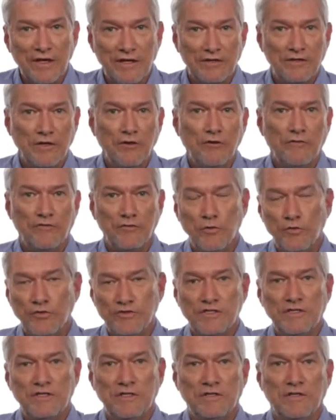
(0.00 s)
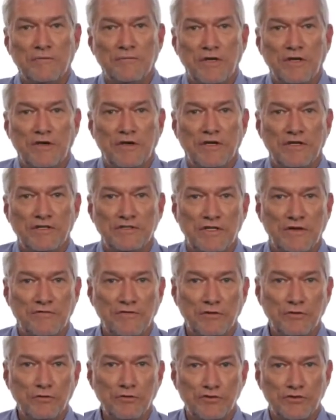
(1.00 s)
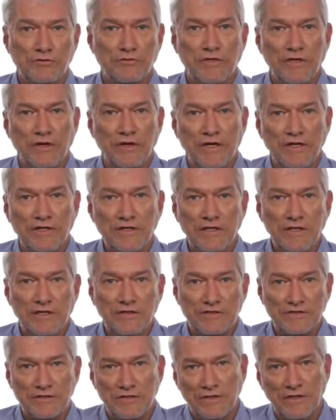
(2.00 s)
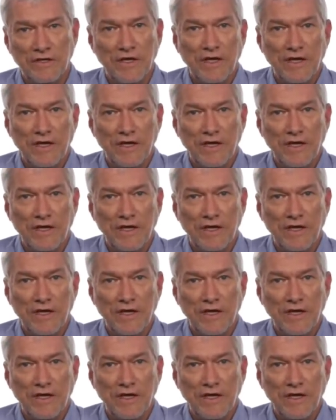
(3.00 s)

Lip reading: No, of course he didn't apply his evolutionary ideas to